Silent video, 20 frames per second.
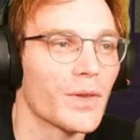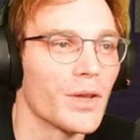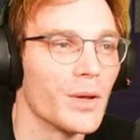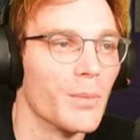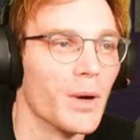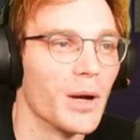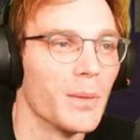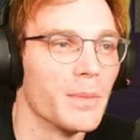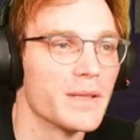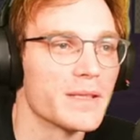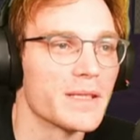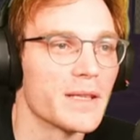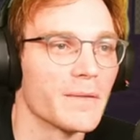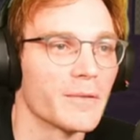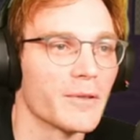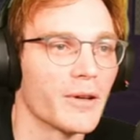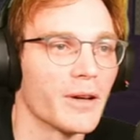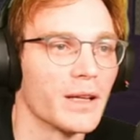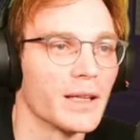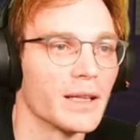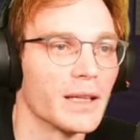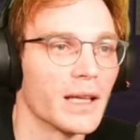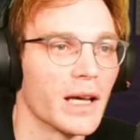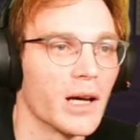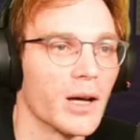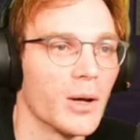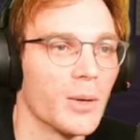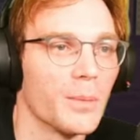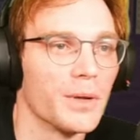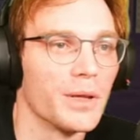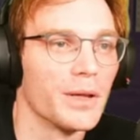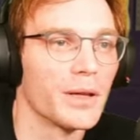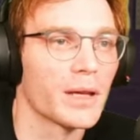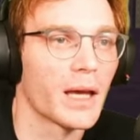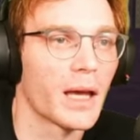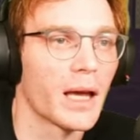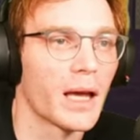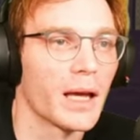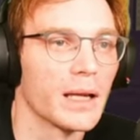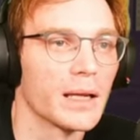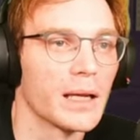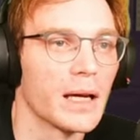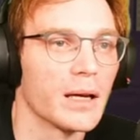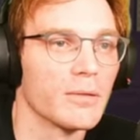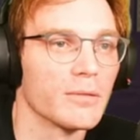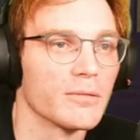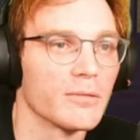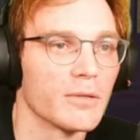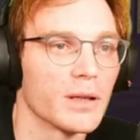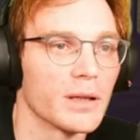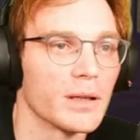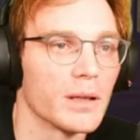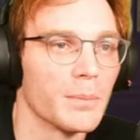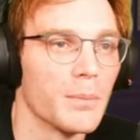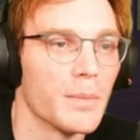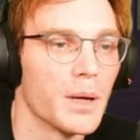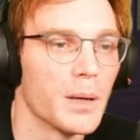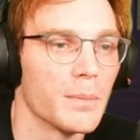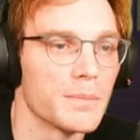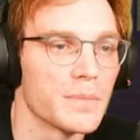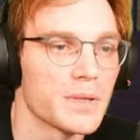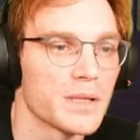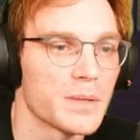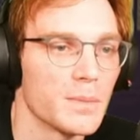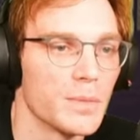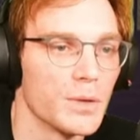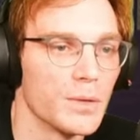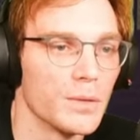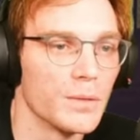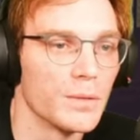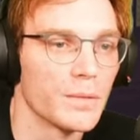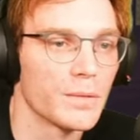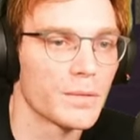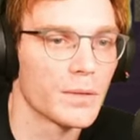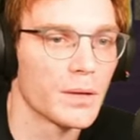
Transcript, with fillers: You might be the sixth grader now, but you can't outrun a mum's move.